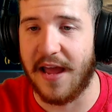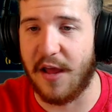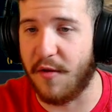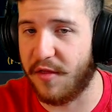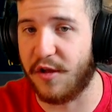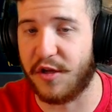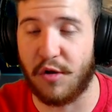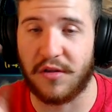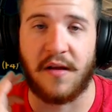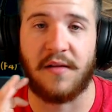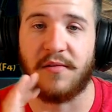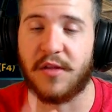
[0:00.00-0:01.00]
you shoot
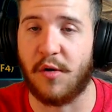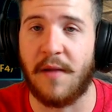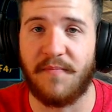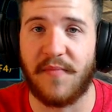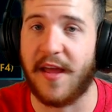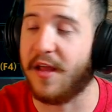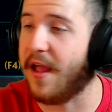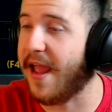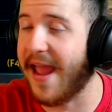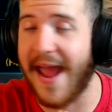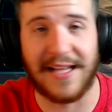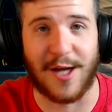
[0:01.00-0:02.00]
something through it,
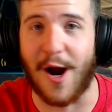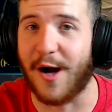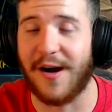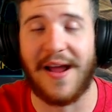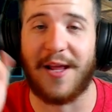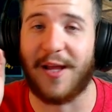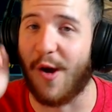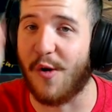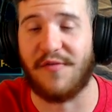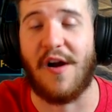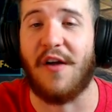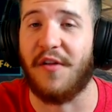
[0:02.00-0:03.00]
it hits harder and it
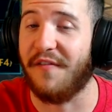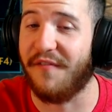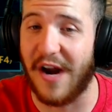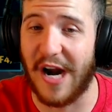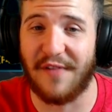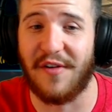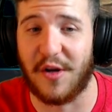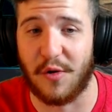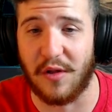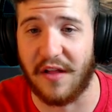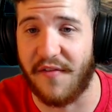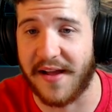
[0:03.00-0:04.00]
goes farther. Very, very
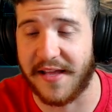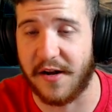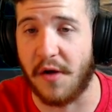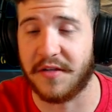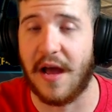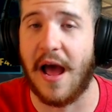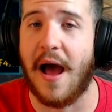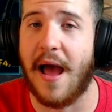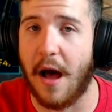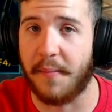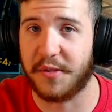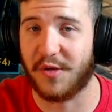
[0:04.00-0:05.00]
cool effect. And also
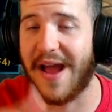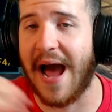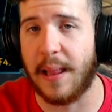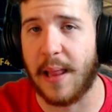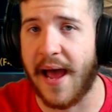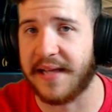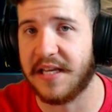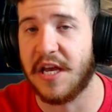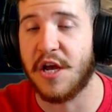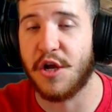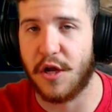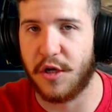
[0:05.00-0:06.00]
helps your allies
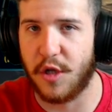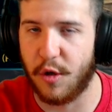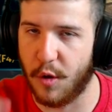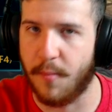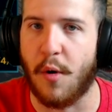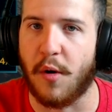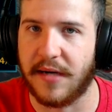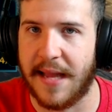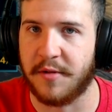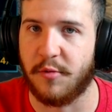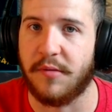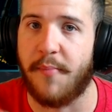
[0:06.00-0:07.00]
to do more
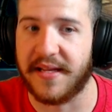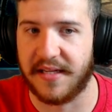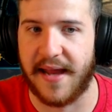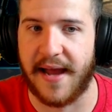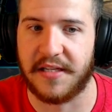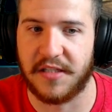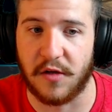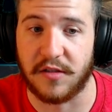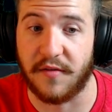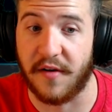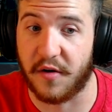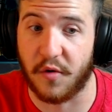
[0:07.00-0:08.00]
damage with basic attacks too,
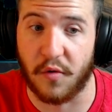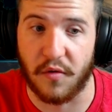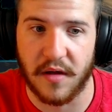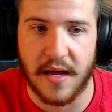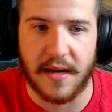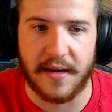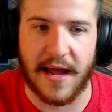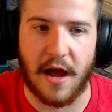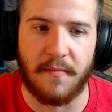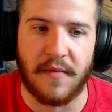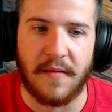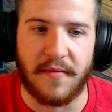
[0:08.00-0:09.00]
so very cool.
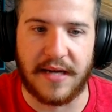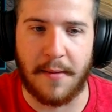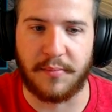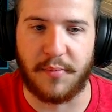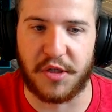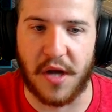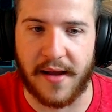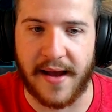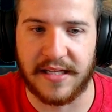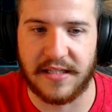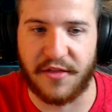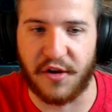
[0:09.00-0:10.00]
Now, the damage per shot,
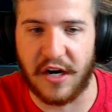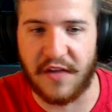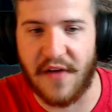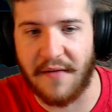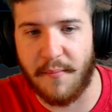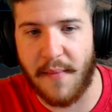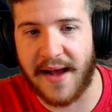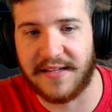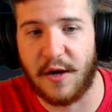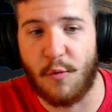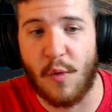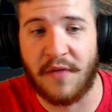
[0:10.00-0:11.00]
guys, is a 35, max
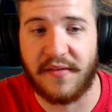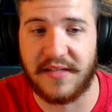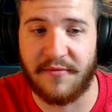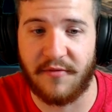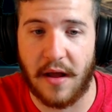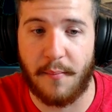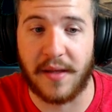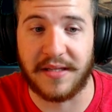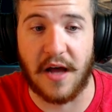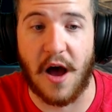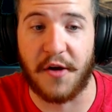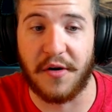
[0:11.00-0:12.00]
out at 115, and plus
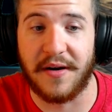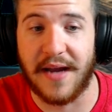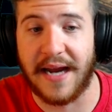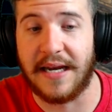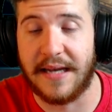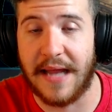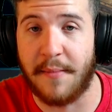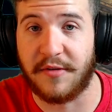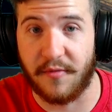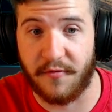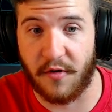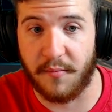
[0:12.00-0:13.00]
190 damage
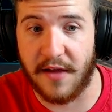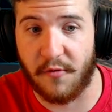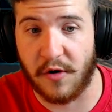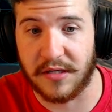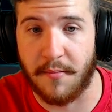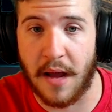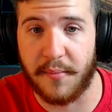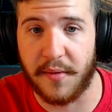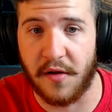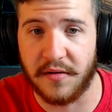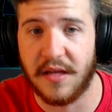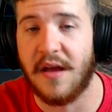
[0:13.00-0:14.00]
for me, of course, on my
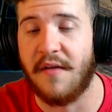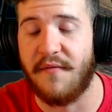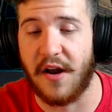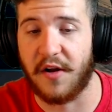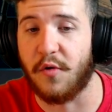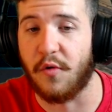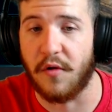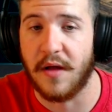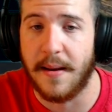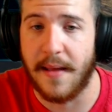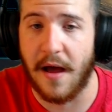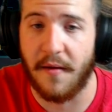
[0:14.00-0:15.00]
build. Very cool.
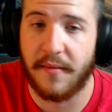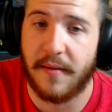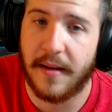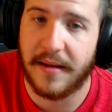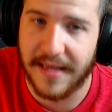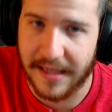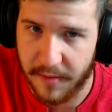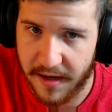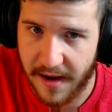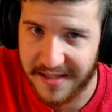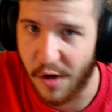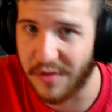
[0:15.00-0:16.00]
Now, the second
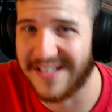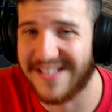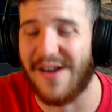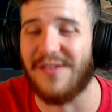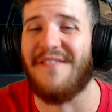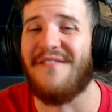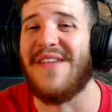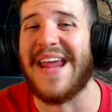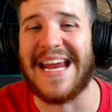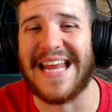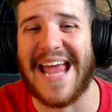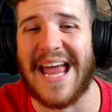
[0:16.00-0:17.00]
ability, guys, is called
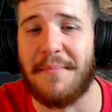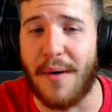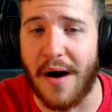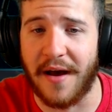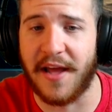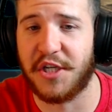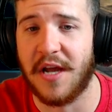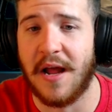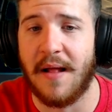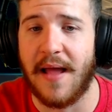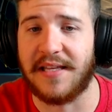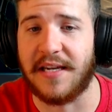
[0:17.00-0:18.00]
Evade and Punish.
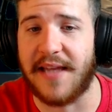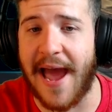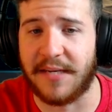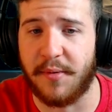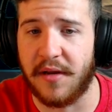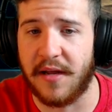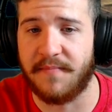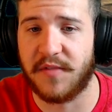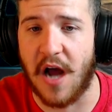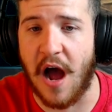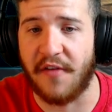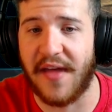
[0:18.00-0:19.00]
It's a dash ability.
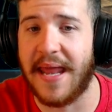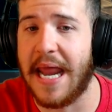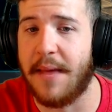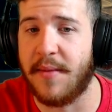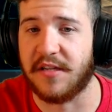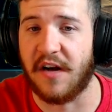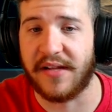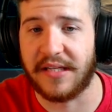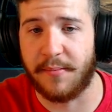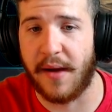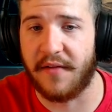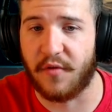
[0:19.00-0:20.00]
Thoth and enemies are
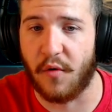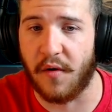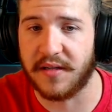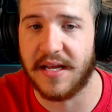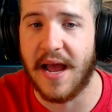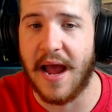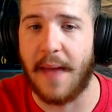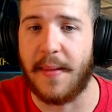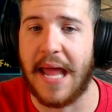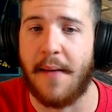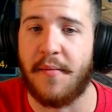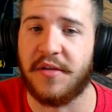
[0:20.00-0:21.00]
affected by it, of course, and
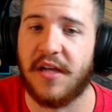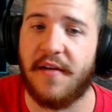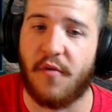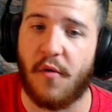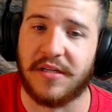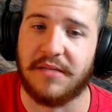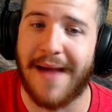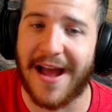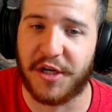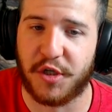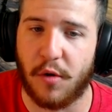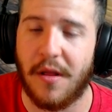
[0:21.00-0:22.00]
the damage, of course, is
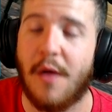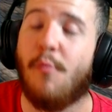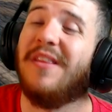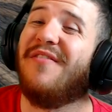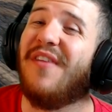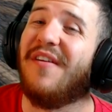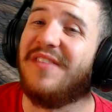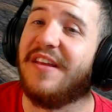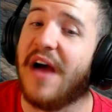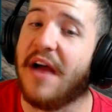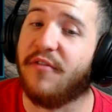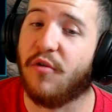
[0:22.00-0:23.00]
magical, with
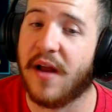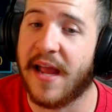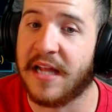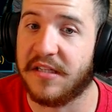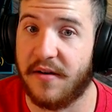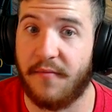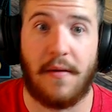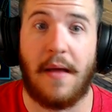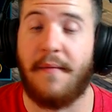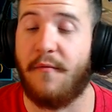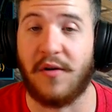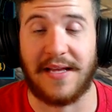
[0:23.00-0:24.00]
55 range, and
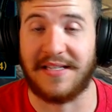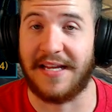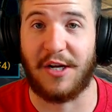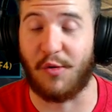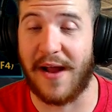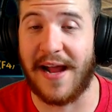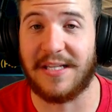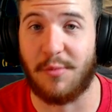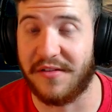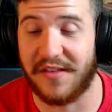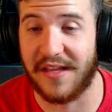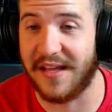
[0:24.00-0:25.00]
of course, that's increased
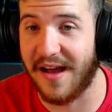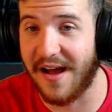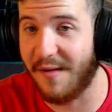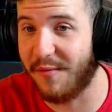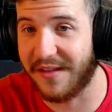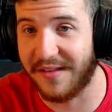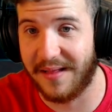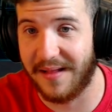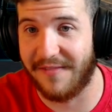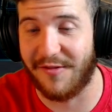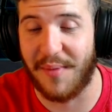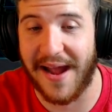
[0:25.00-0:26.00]
with the
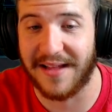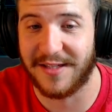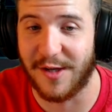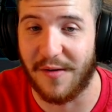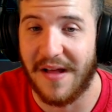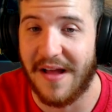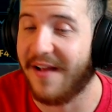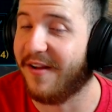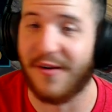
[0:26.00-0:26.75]
Glyph of Pain too.